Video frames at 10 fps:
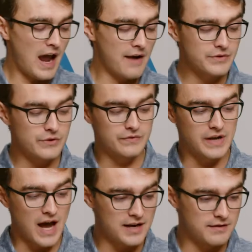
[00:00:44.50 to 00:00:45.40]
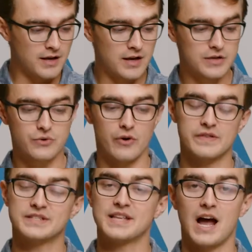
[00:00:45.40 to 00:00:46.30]
After you've gotten sort of
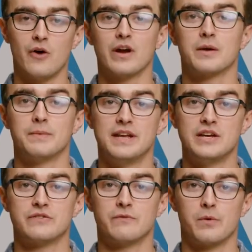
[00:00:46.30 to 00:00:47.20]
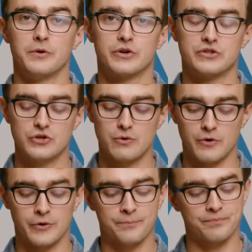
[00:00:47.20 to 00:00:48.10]
the style recommendation from your
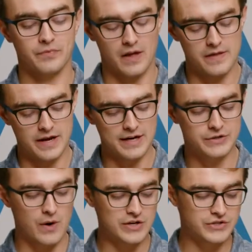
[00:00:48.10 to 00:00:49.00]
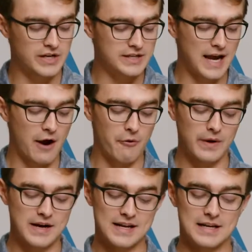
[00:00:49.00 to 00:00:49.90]
consumer, the next question is, how are
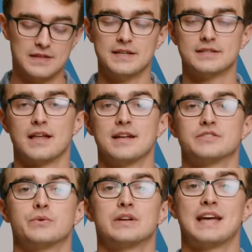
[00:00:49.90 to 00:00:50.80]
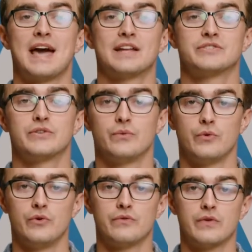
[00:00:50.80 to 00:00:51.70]
we going to get these lights to attach to the
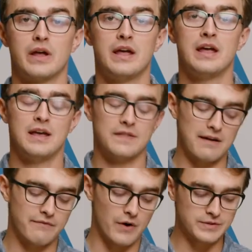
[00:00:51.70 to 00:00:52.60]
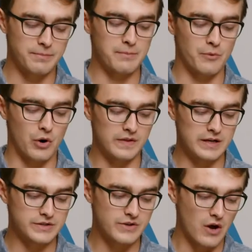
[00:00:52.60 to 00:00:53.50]
roof? And that falls a bit more on the
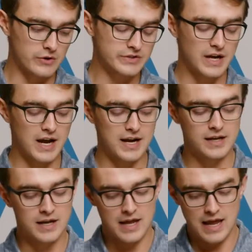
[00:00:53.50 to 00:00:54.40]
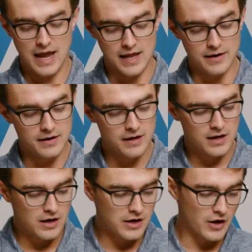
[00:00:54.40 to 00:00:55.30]
installer side, and
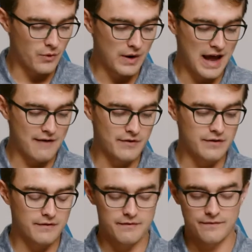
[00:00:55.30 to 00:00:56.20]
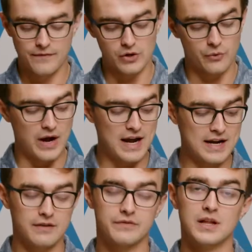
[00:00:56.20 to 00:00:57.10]
we have a full
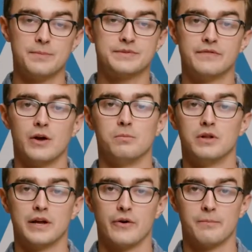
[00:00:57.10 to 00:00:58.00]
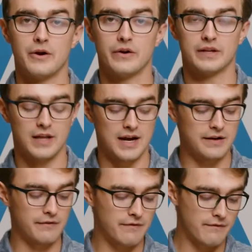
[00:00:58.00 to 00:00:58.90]
array of clips available here at American
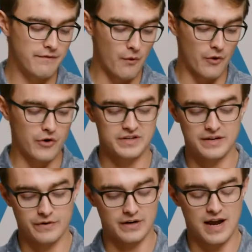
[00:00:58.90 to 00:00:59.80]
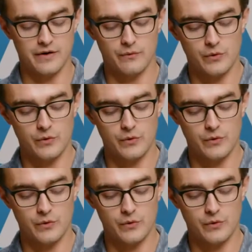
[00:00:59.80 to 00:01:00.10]
Lighting for different kind of